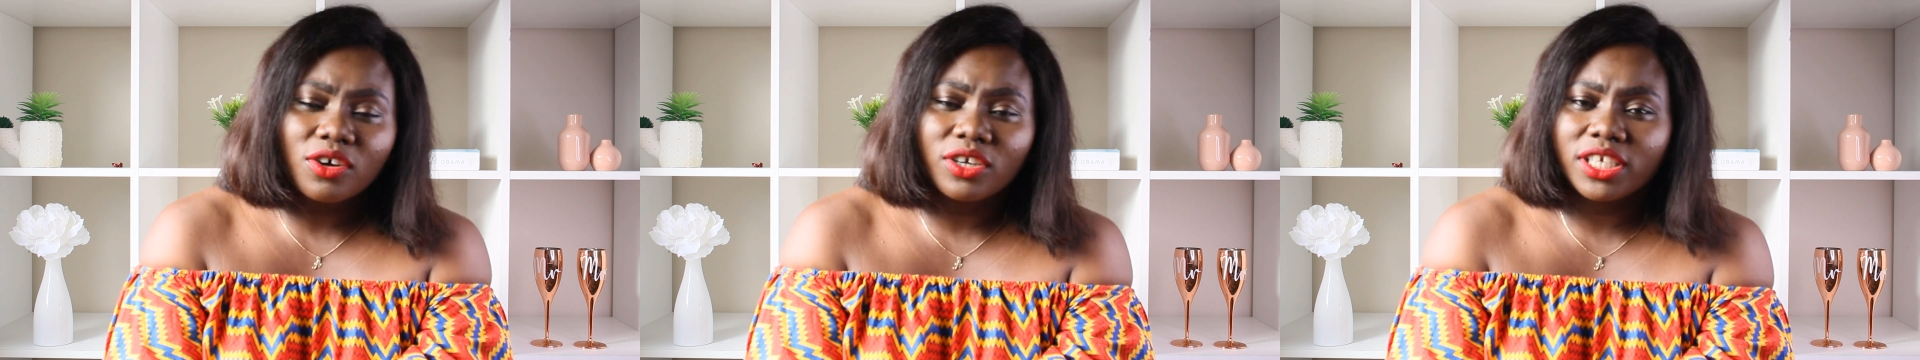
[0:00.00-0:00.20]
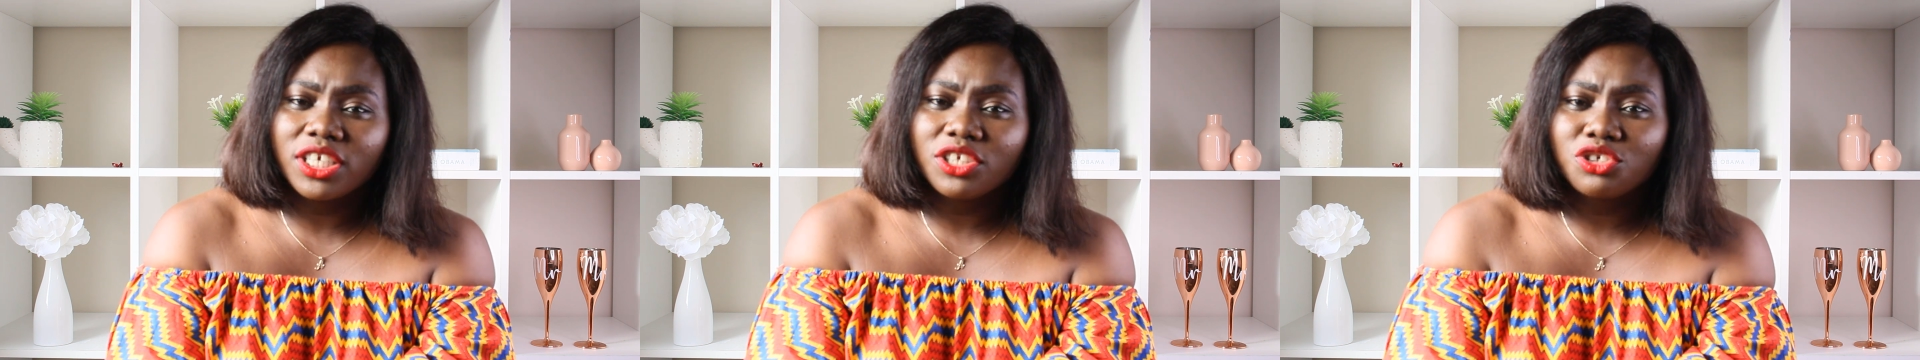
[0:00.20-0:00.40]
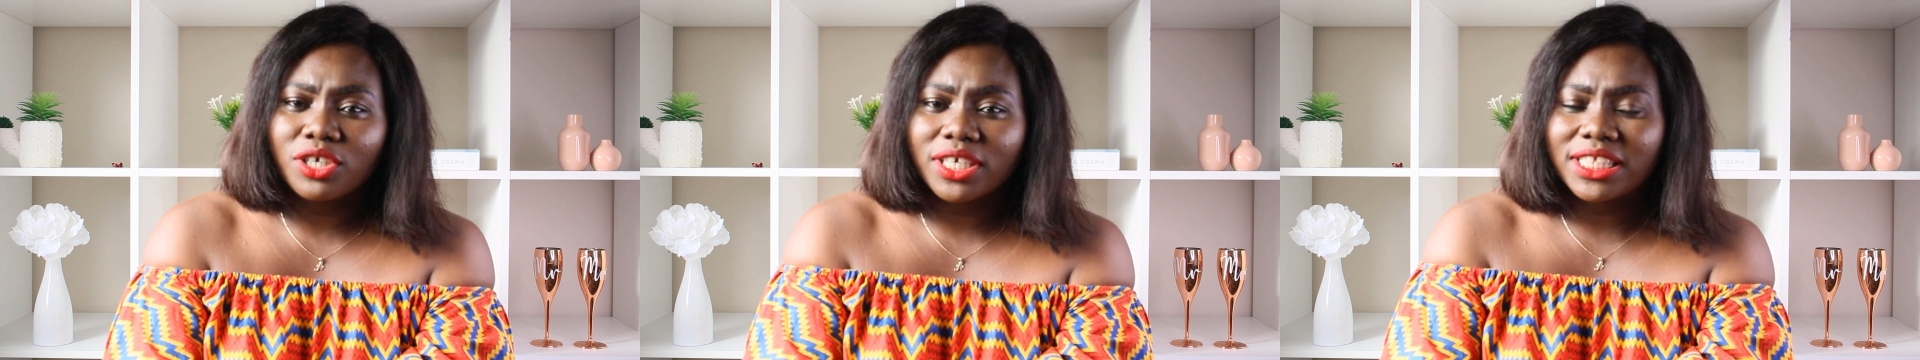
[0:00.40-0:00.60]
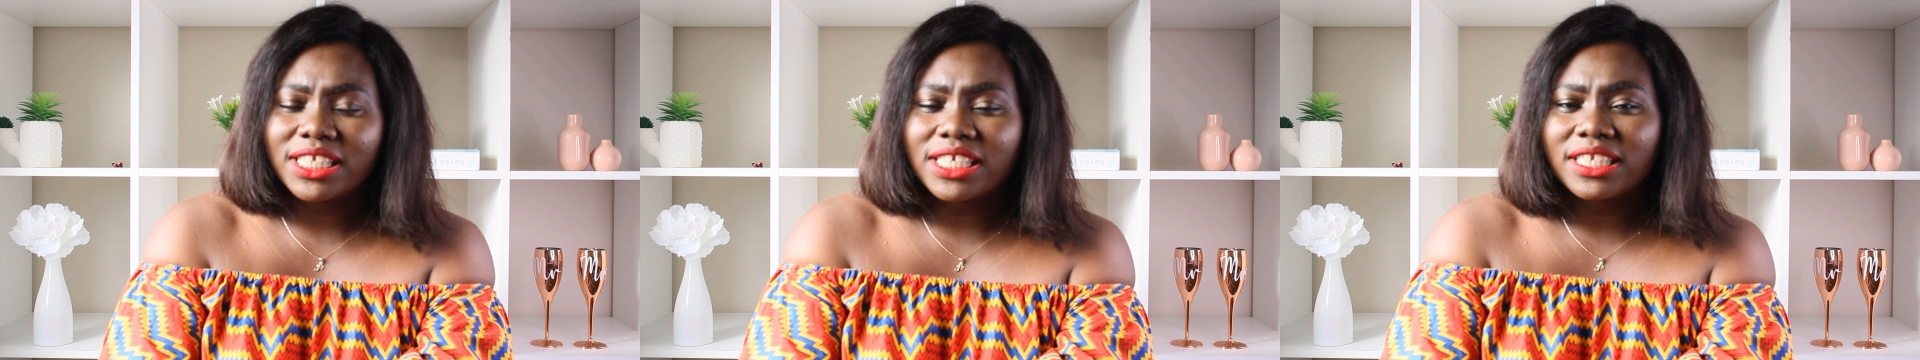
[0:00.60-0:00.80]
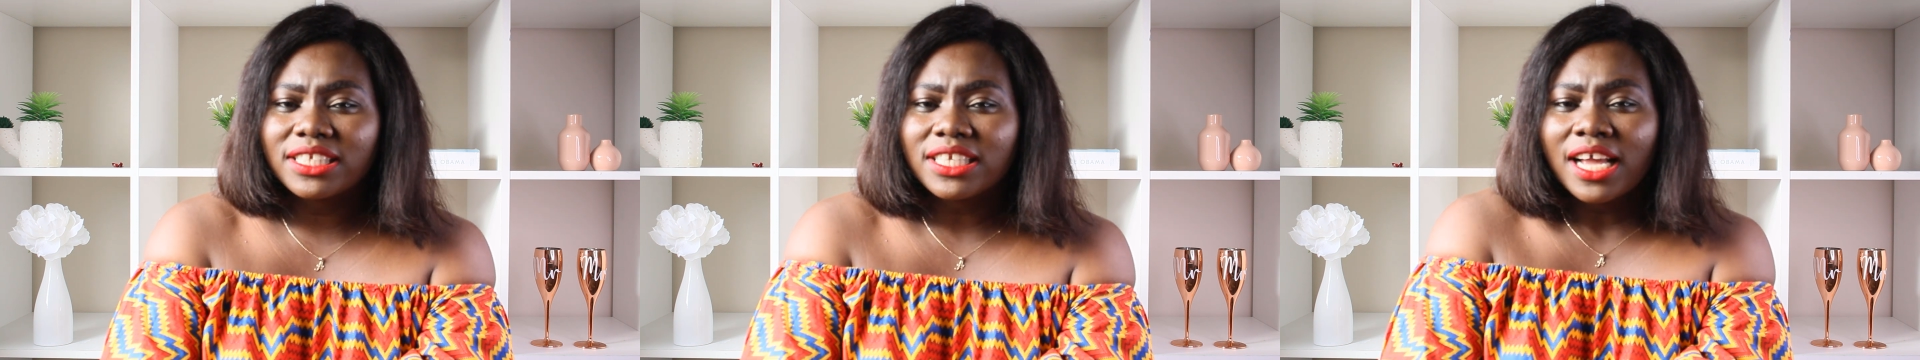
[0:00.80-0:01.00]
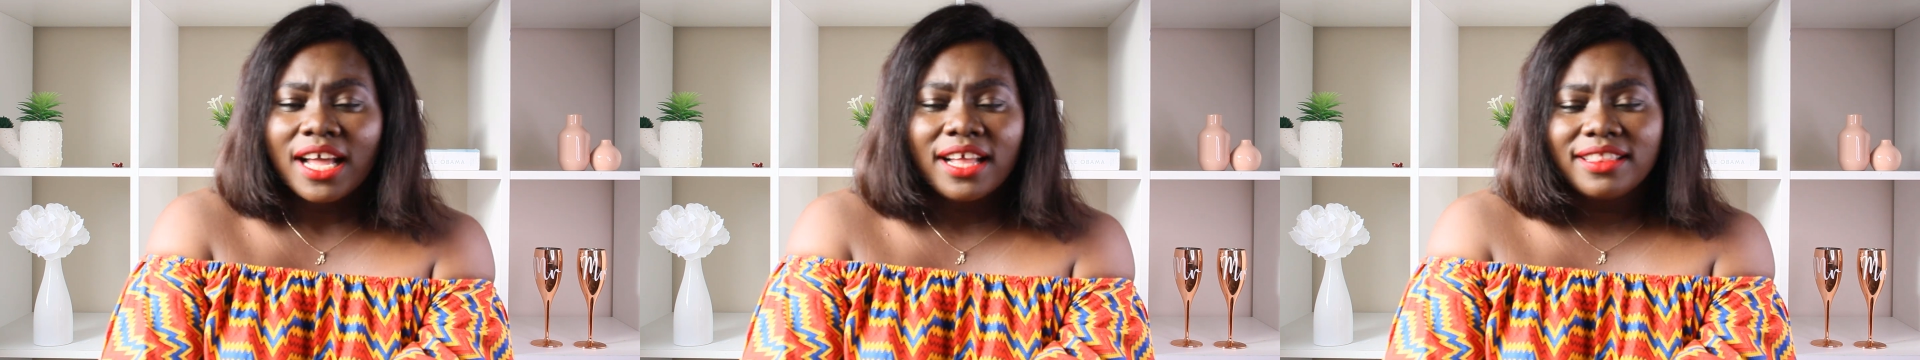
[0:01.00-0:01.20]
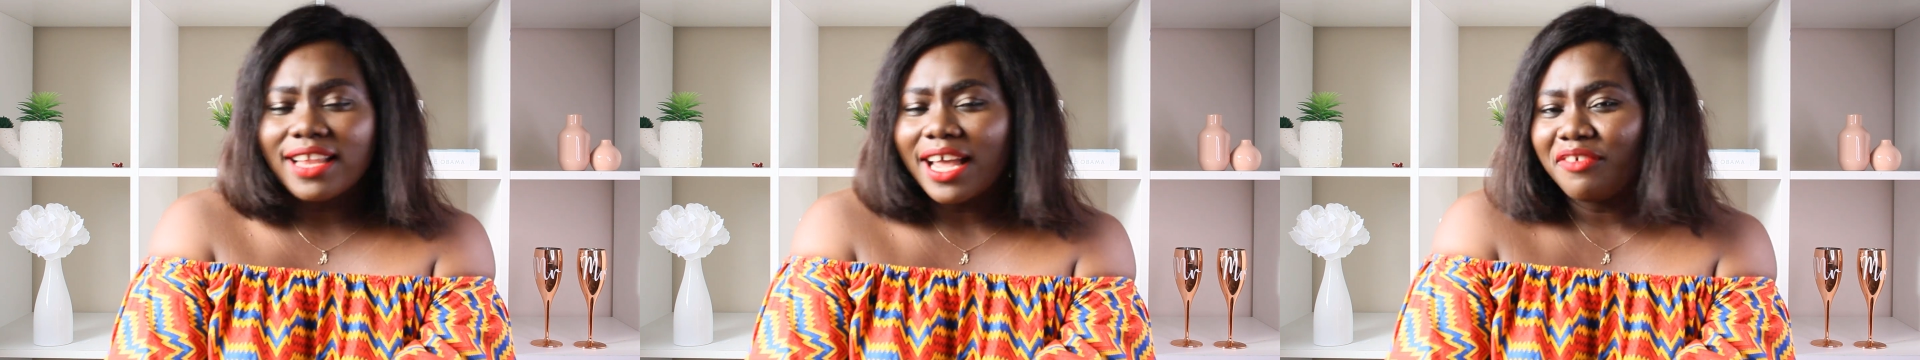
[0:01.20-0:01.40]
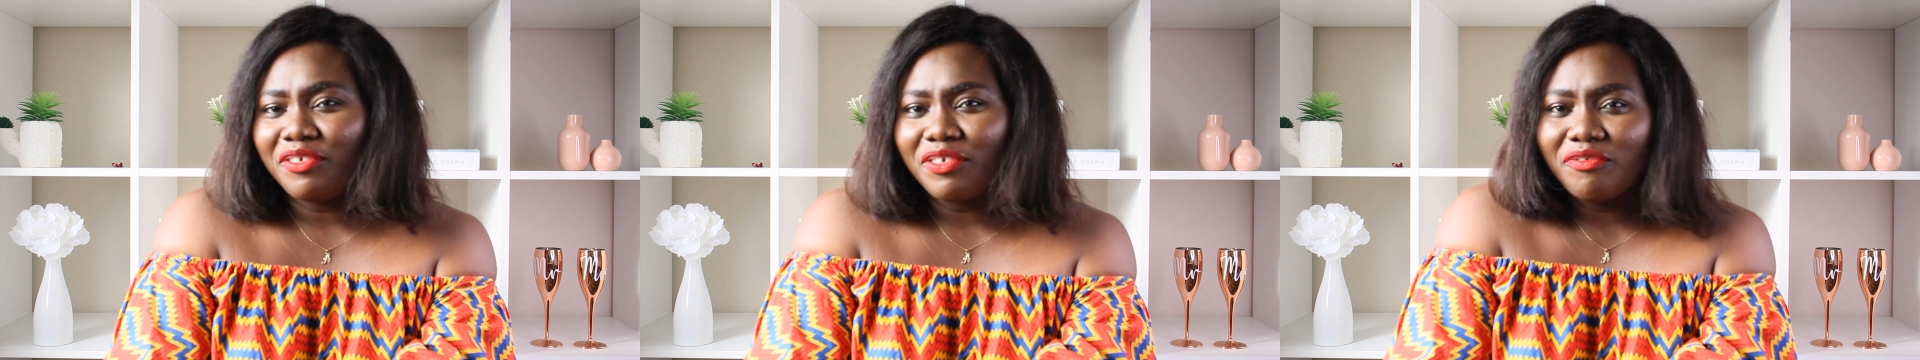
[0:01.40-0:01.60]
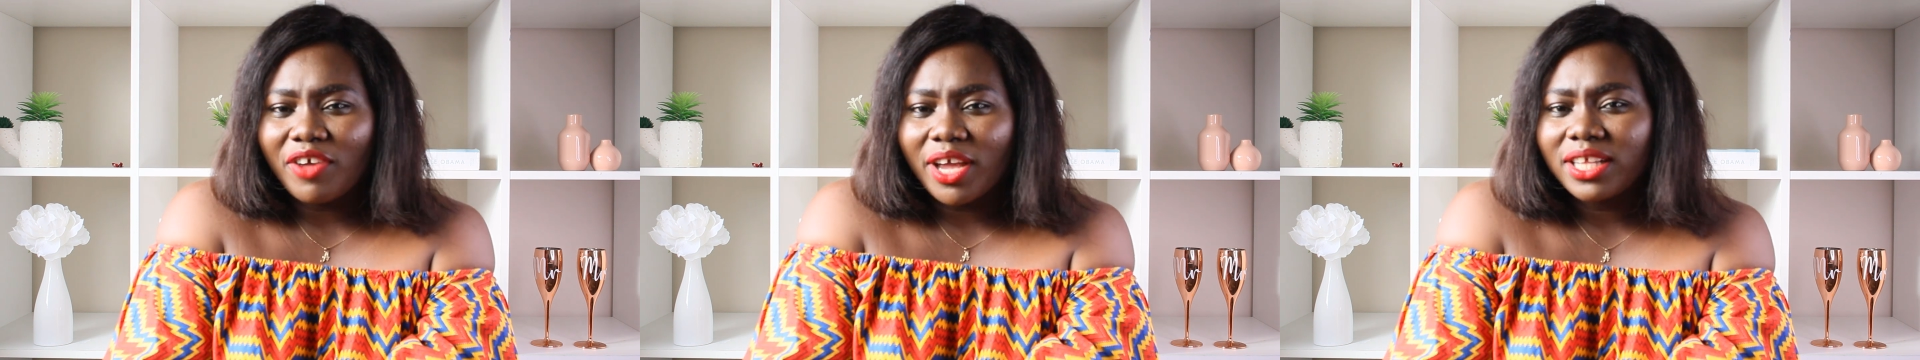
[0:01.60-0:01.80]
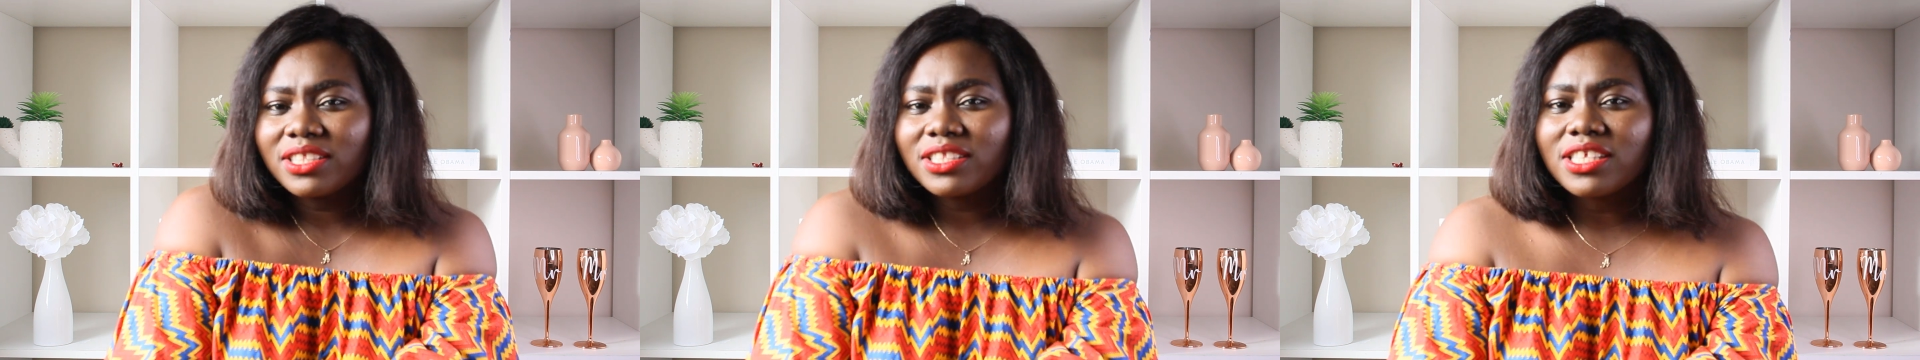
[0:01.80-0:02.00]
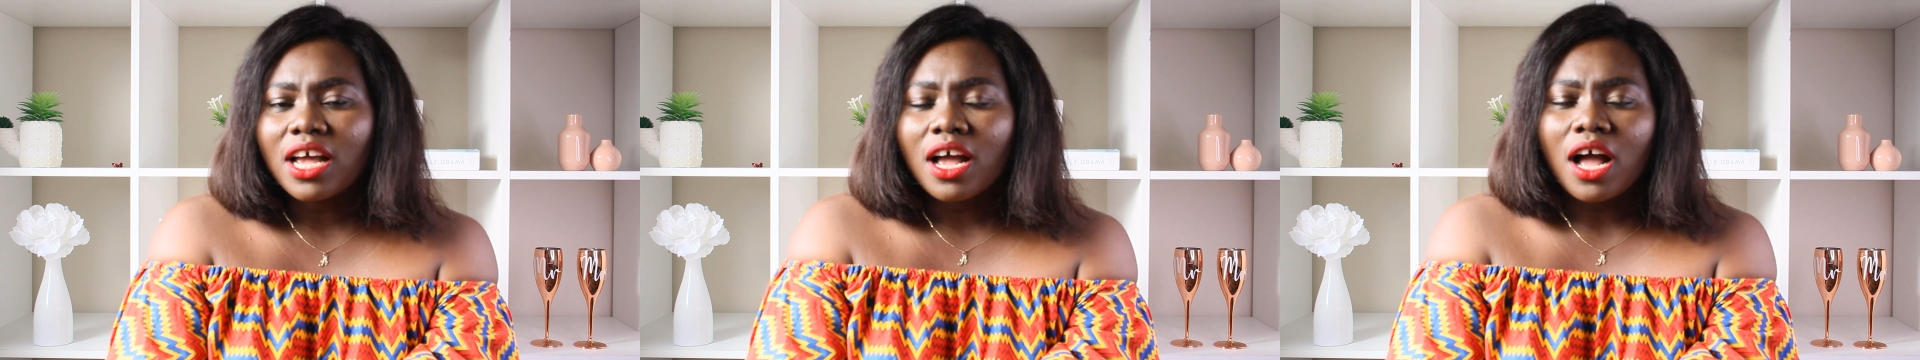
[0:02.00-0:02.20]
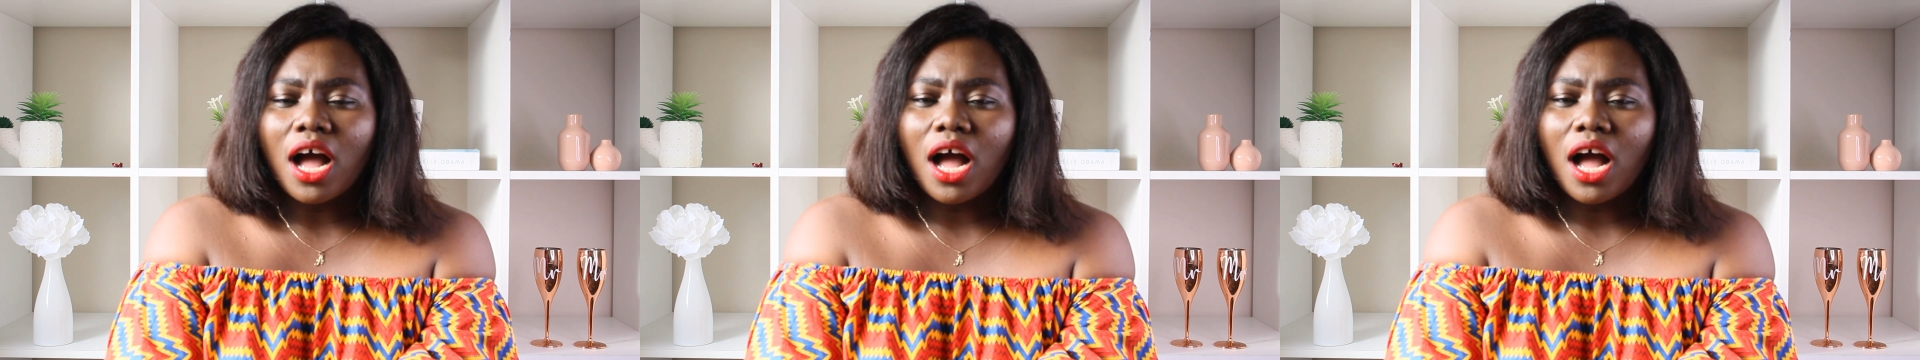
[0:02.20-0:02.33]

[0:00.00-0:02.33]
on interesting life events,